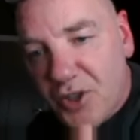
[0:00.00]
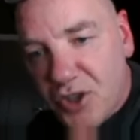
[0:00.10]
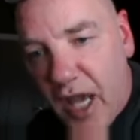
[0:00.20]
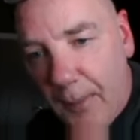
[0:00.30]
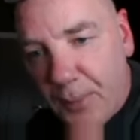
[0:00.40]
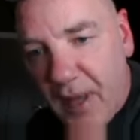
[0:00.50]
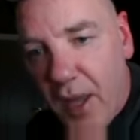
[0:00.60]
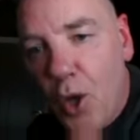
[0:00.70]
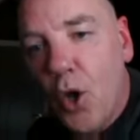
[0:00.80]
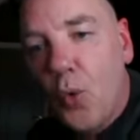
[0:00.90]
that
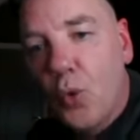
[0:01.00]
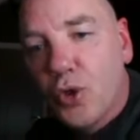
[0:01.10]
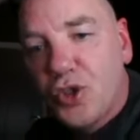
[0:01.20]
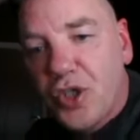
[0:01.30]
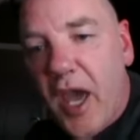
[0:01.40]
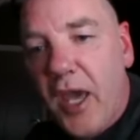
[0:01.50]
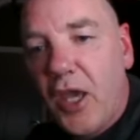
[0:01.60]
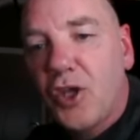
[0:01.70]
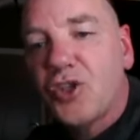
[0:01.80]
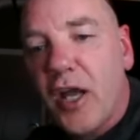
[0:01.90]
chapter will
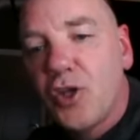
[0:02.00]
change